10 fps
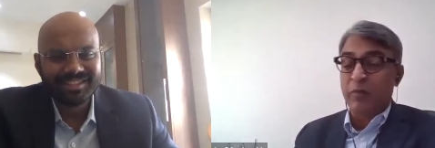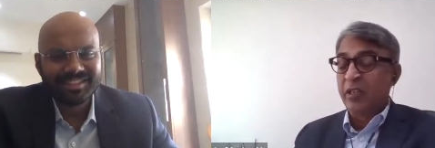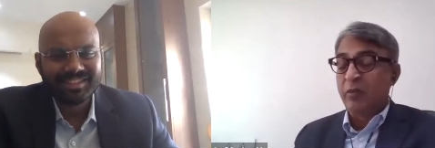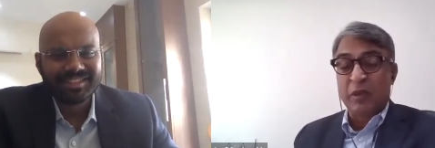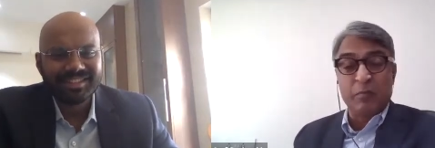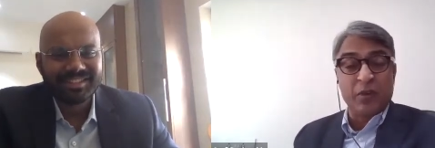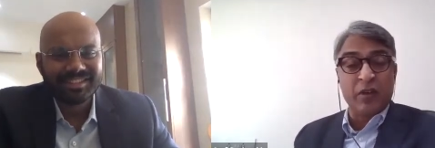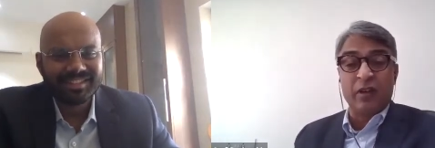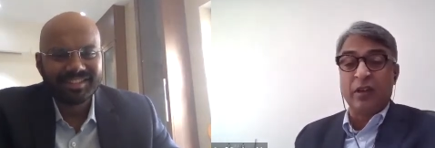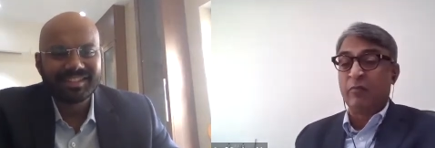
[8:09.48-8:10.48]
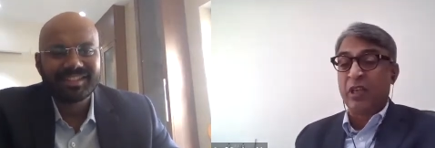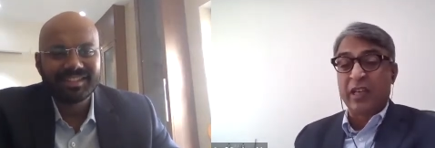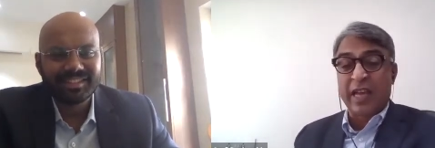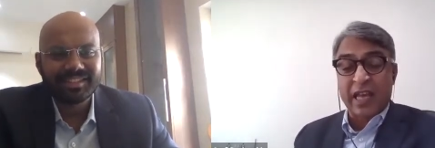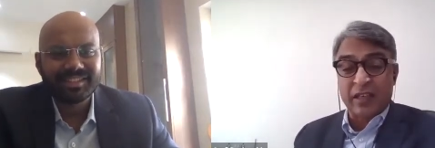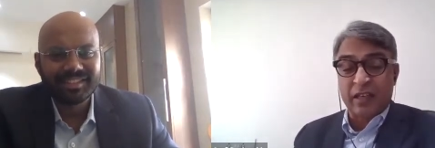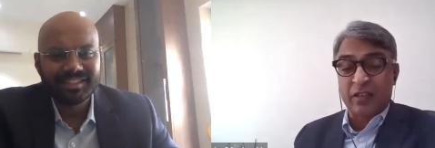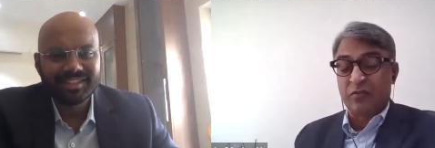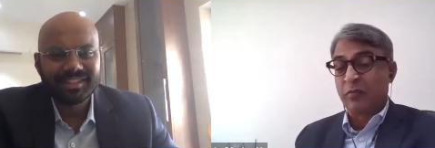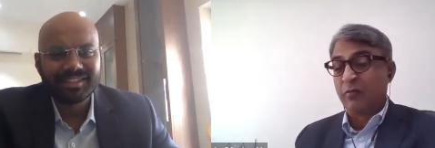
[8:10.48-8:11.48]
Speaker 1: many people in many
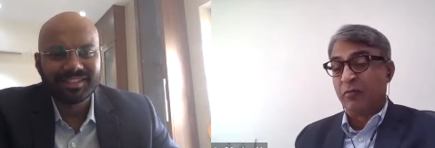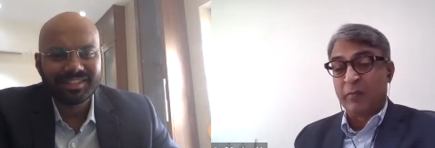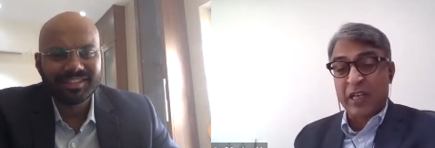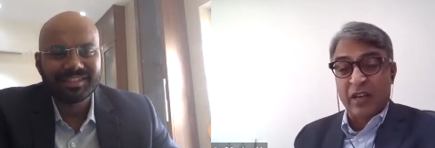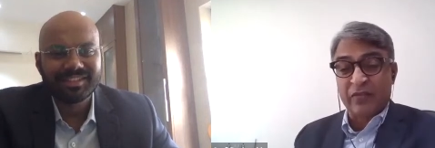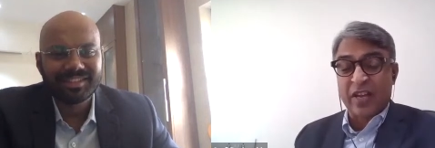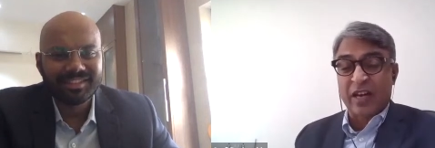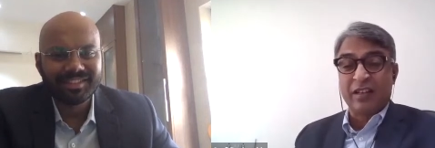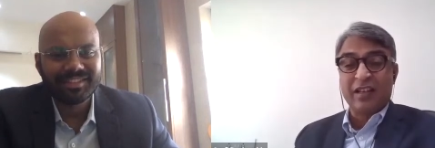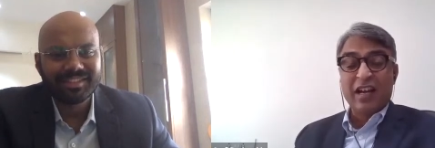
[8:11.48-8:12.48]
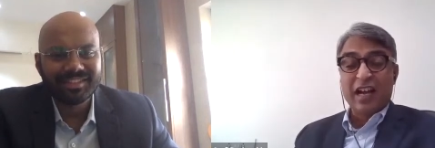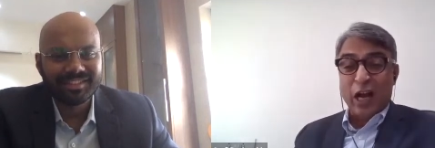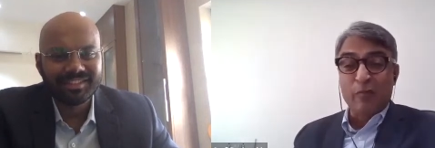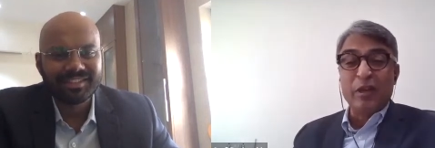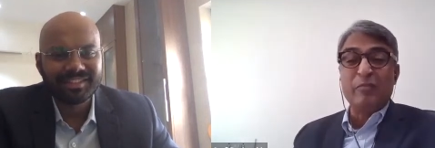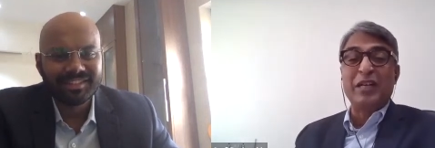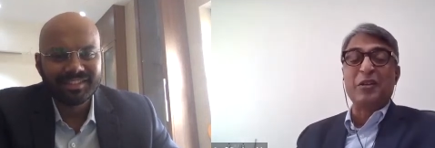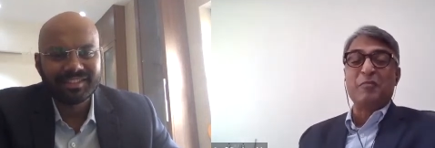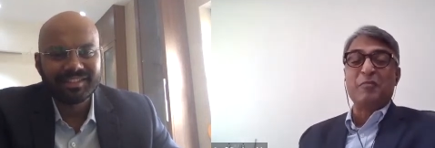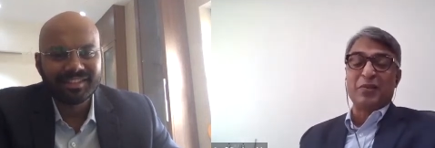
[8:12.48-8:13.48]
gatherings webinars that i have been
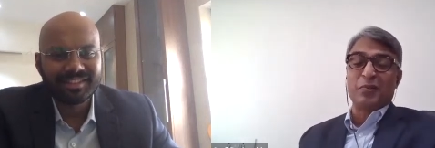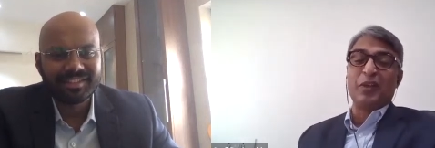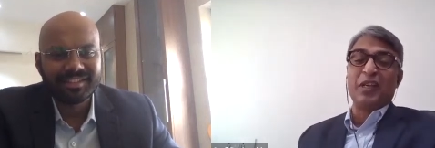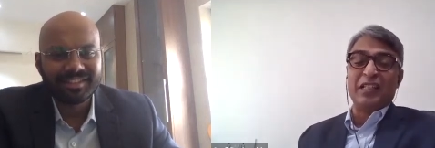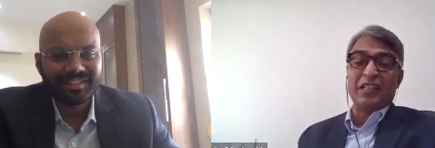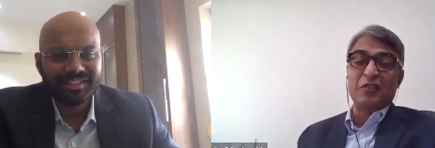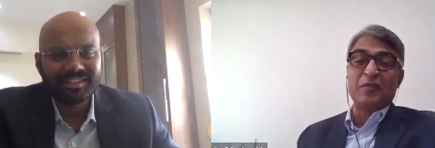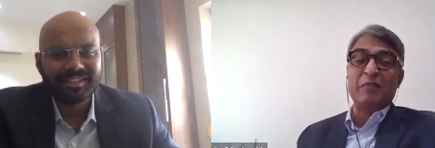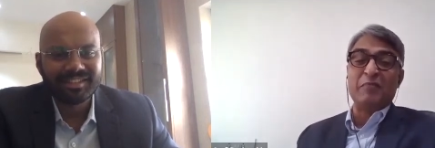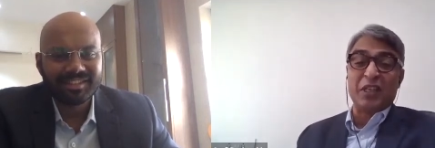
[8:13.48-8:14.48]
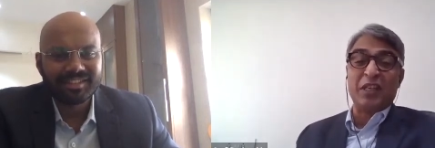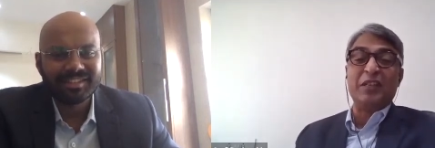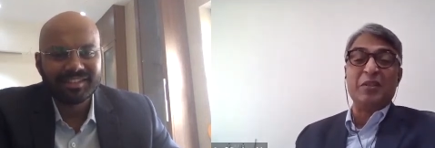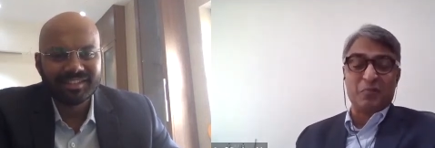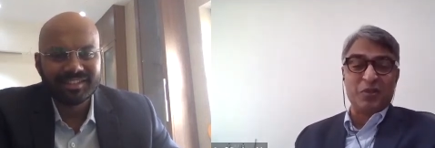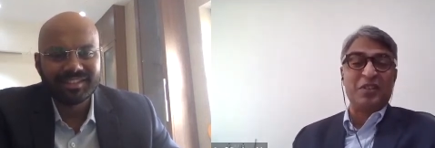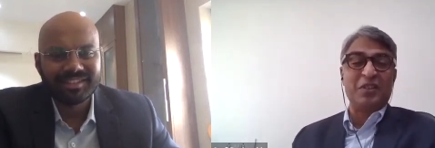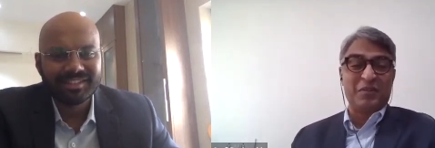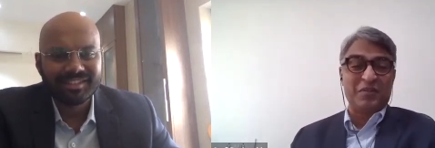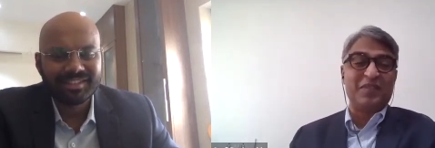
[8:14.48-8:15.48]
mentored by sunil and that's why i'm sitting in this
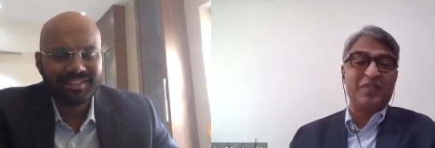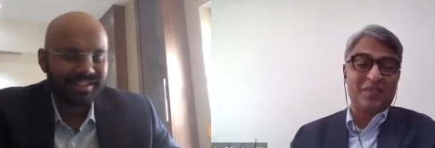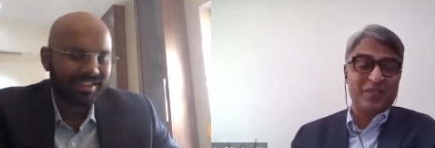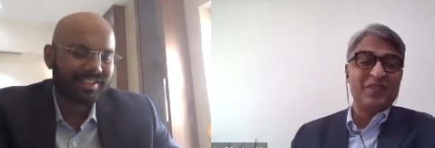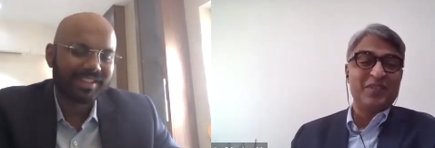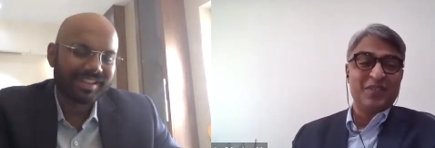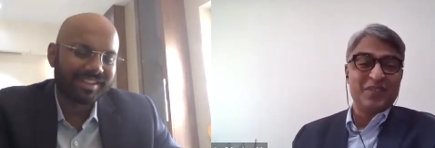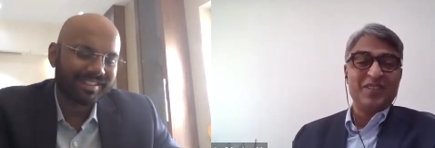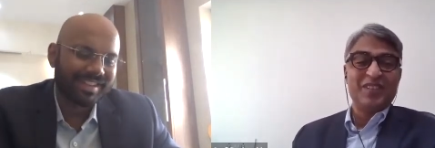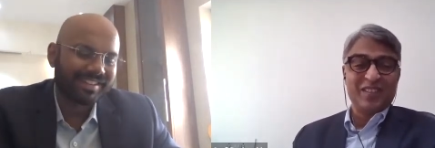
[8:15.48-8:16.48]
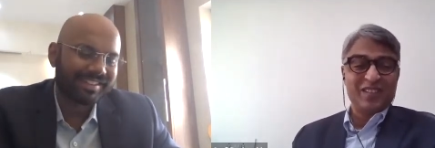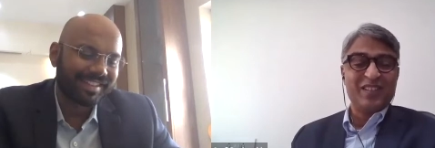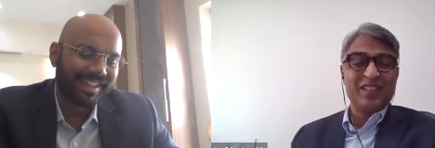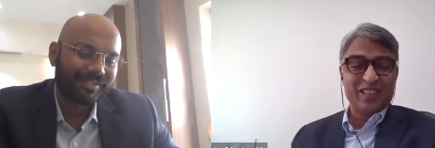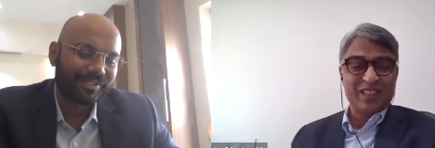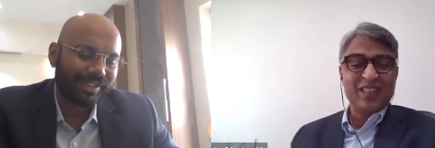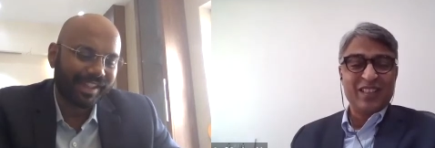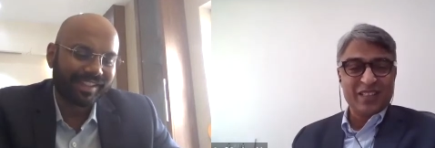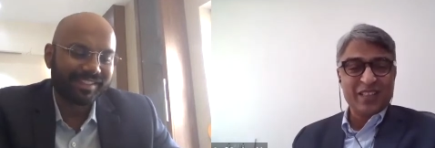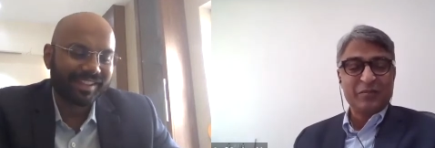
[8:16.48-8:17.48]
Speaker 2: position yeah, that is that is delightful
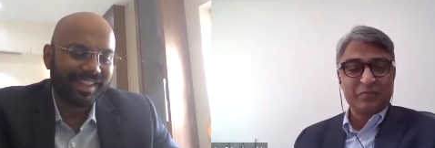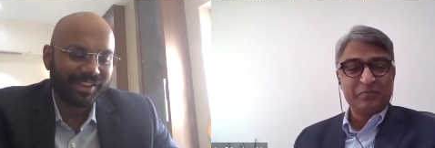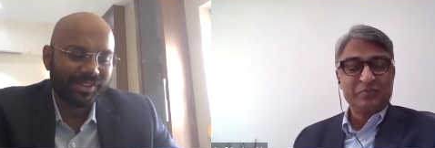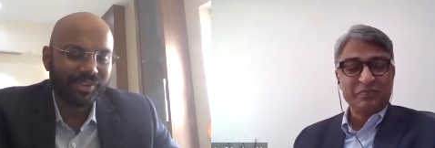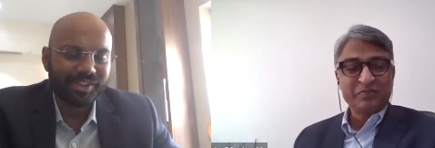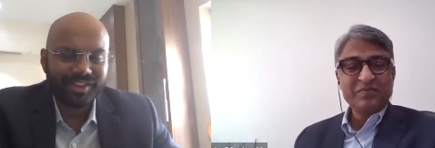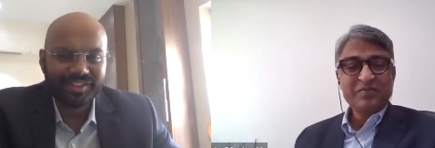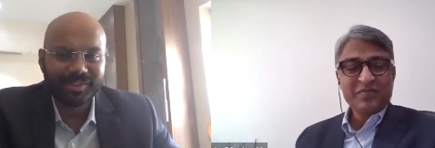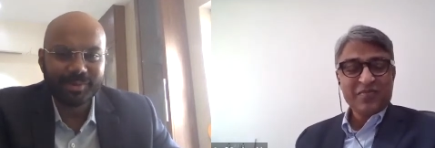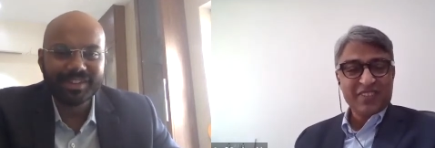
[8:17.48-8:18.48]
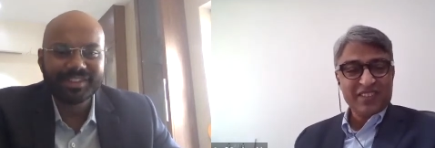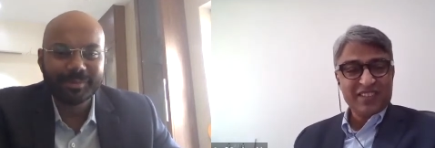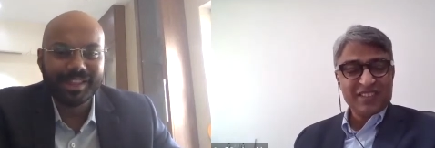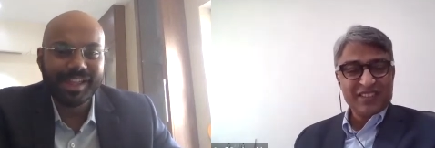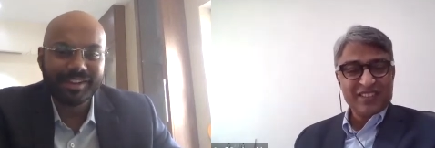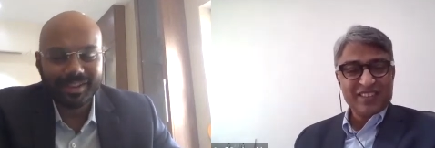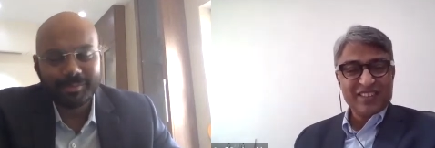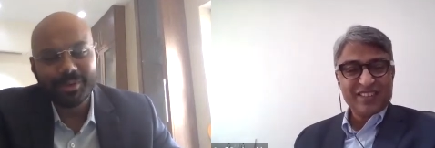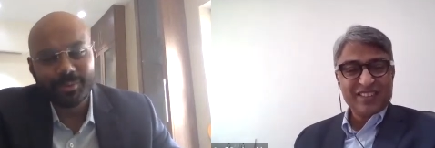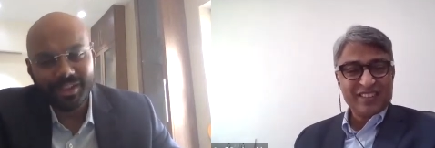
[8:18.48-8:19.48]
i see that you know there is so much similarity
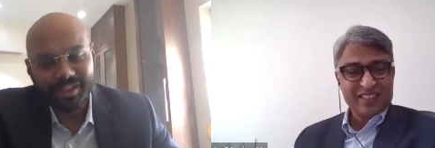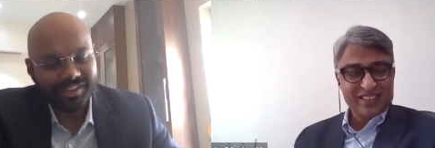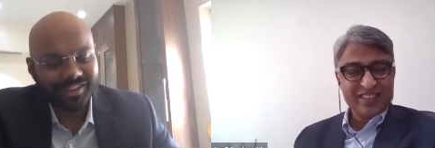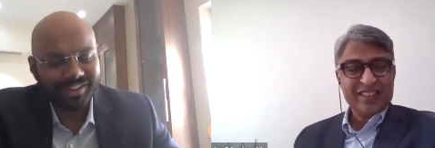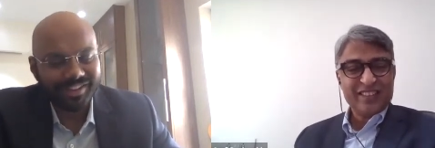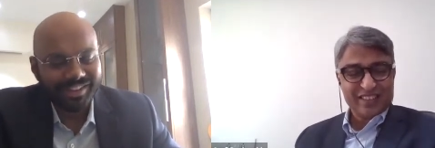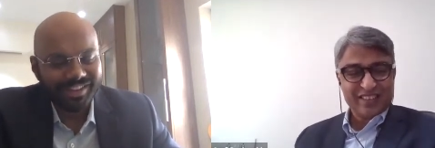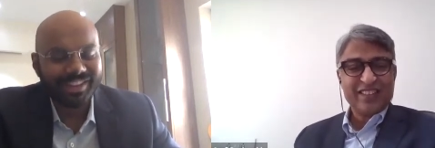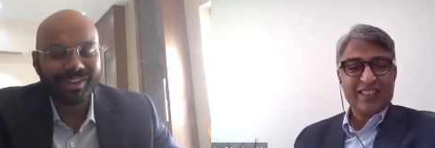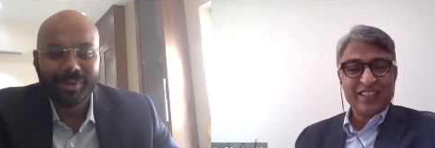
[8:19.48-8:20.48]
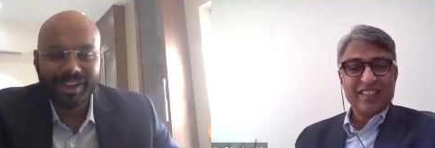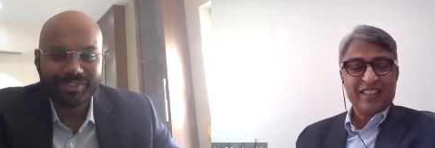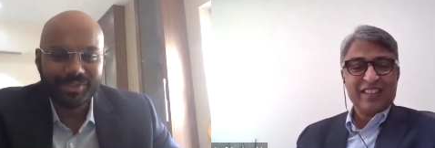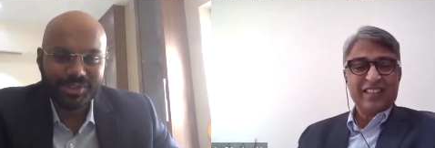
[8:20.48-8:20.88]
between the the advice what